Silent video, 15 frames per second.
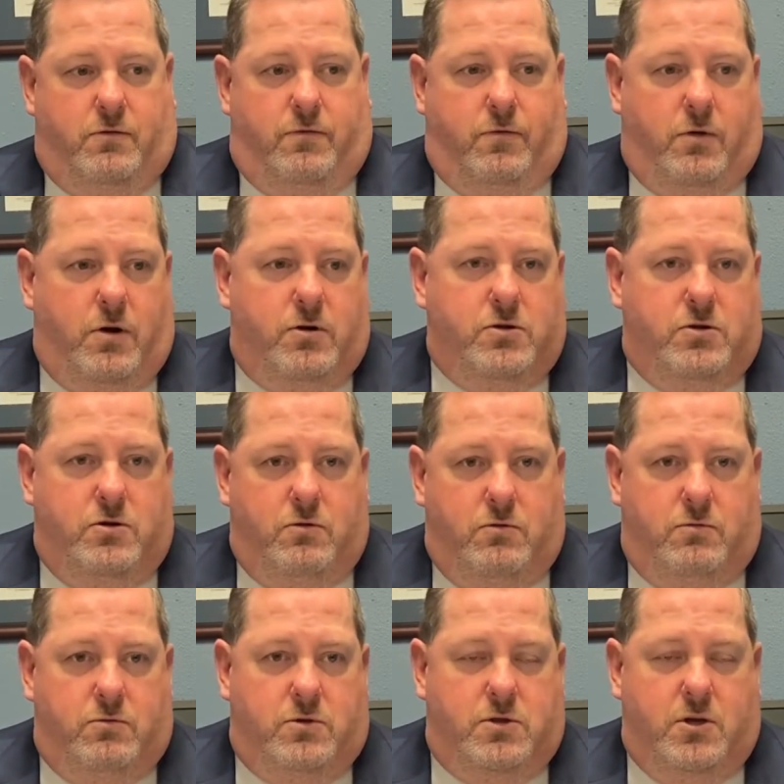for our
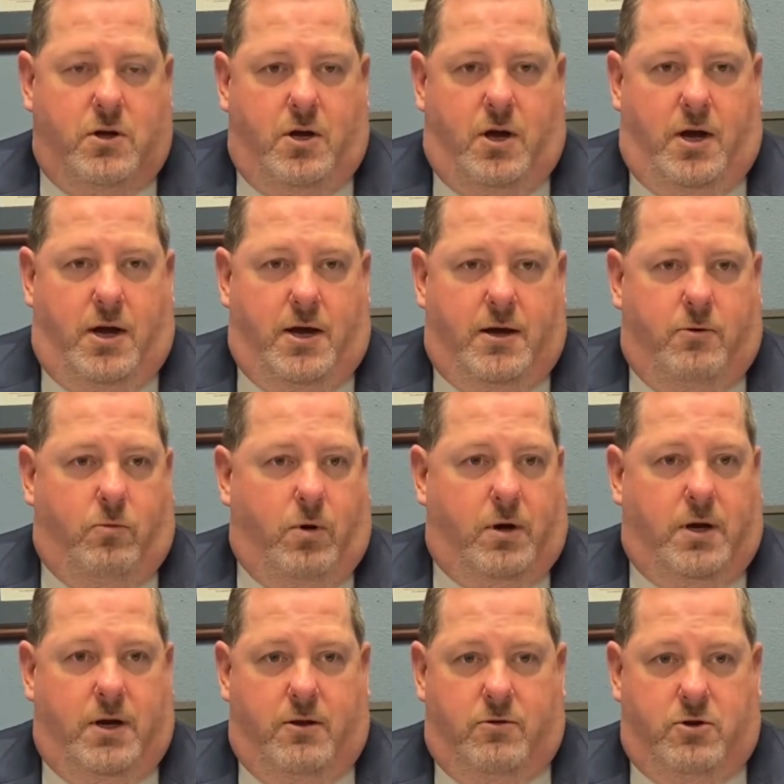students
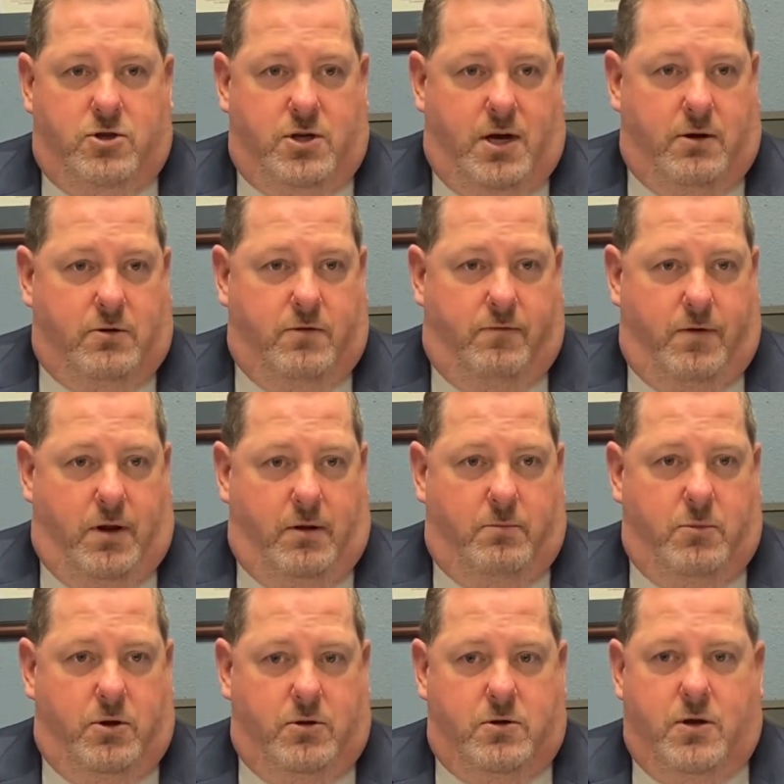working in the child
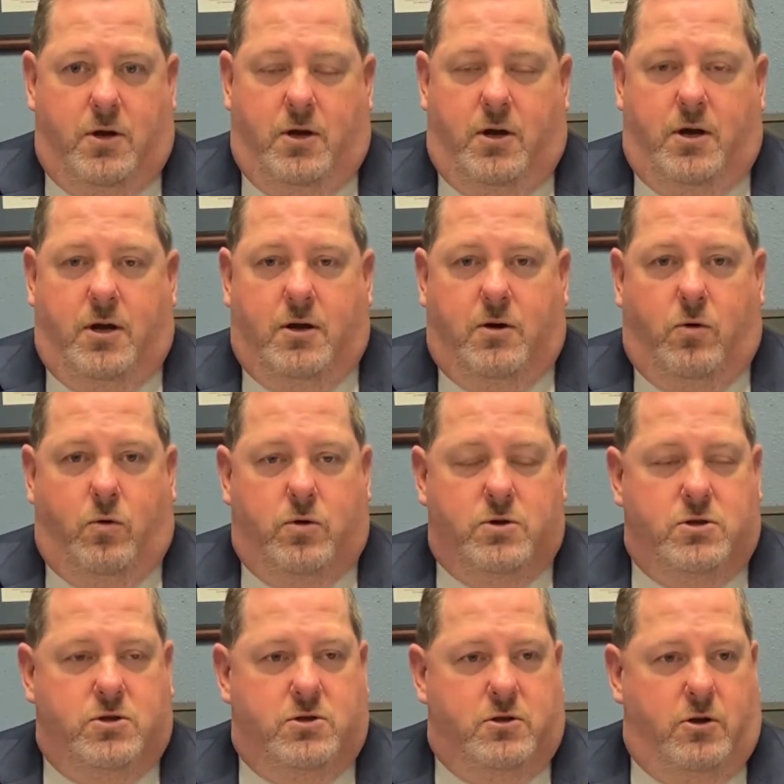development
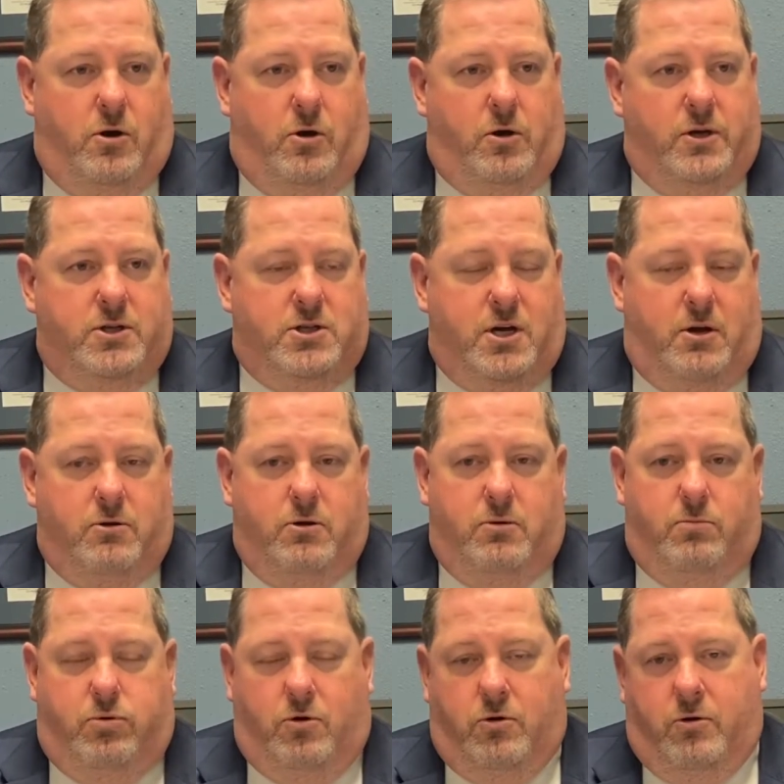courses and the early
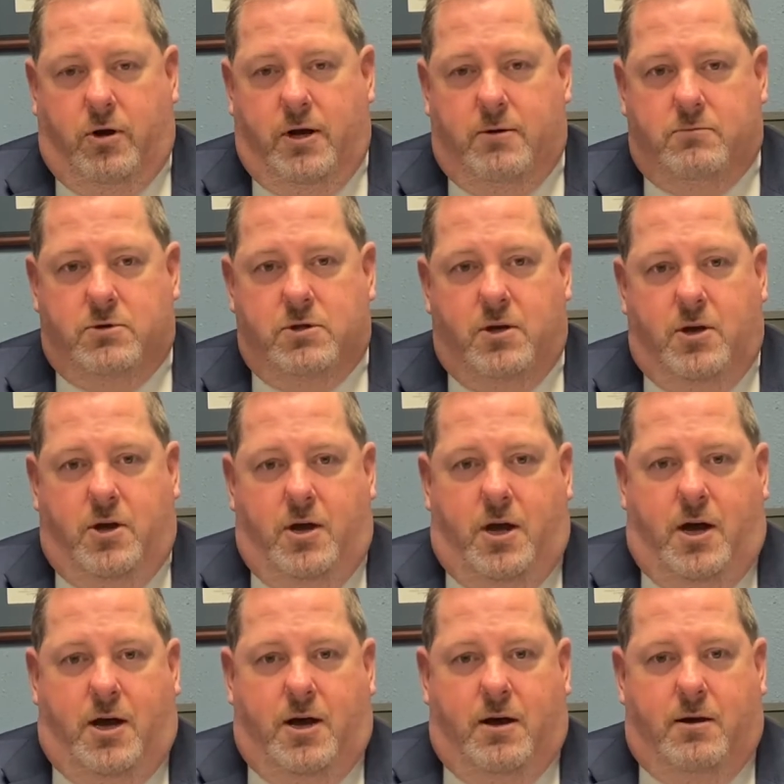childhood programs.
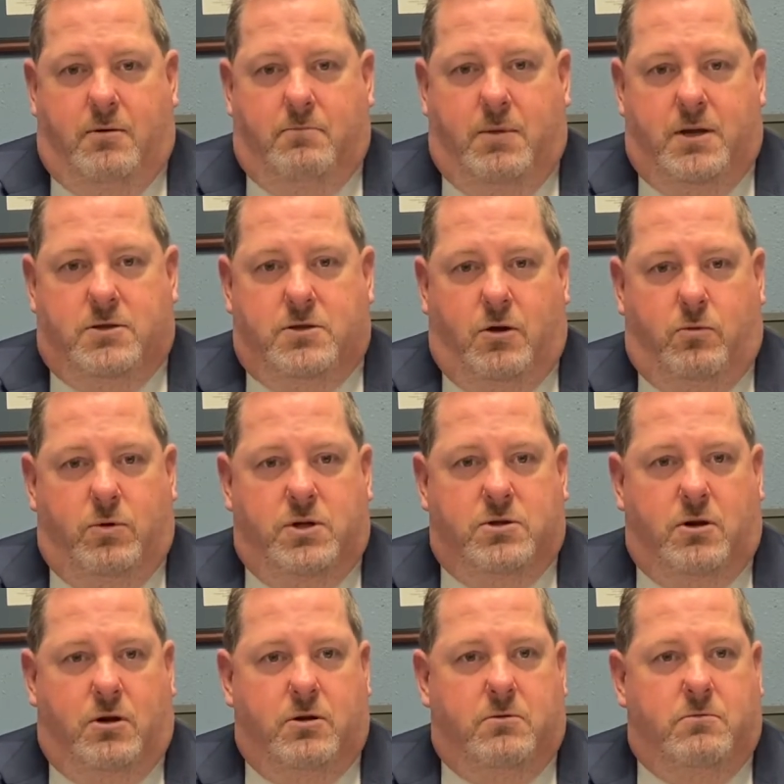And so we
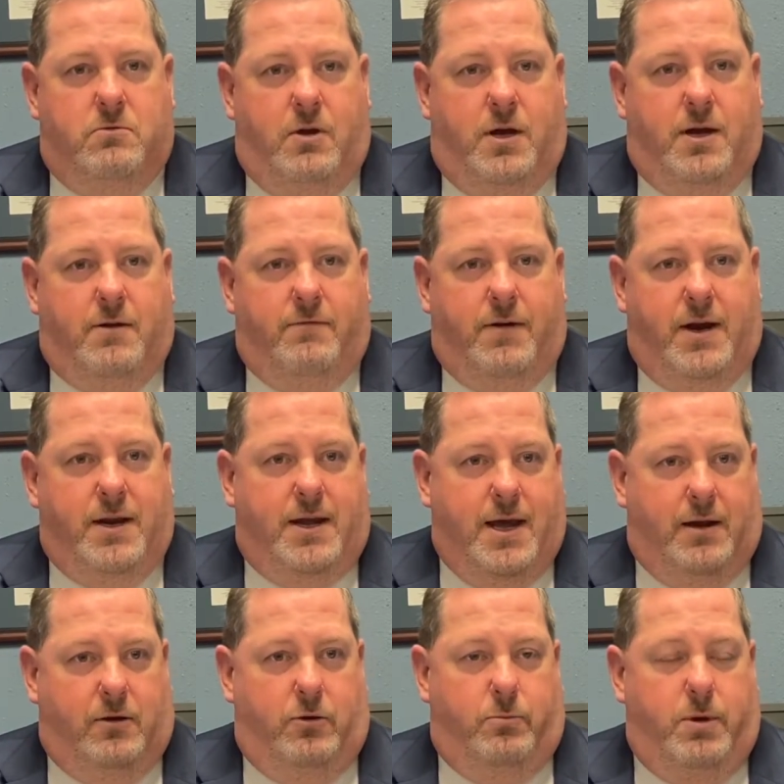started finding
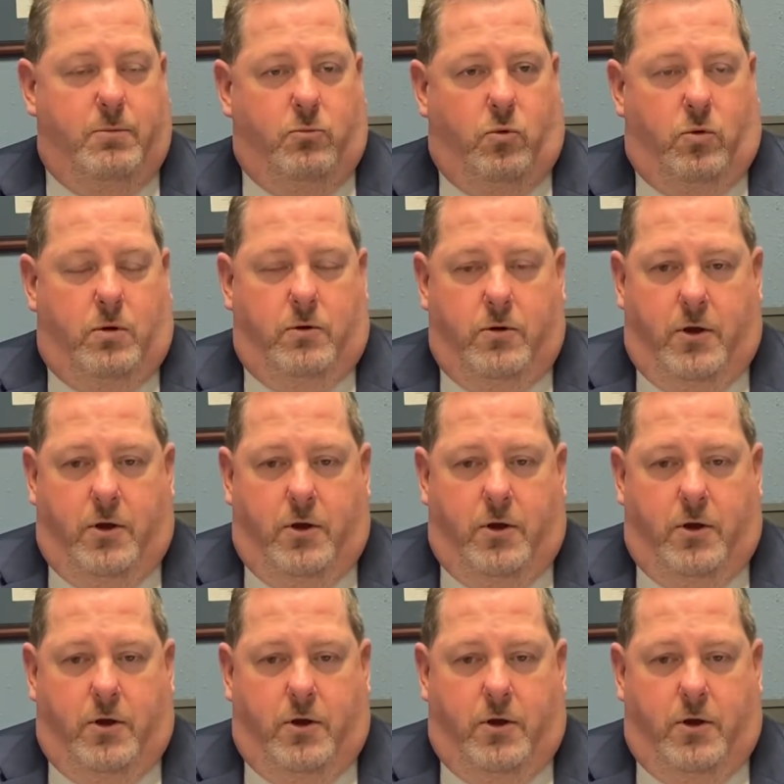out a little bit more.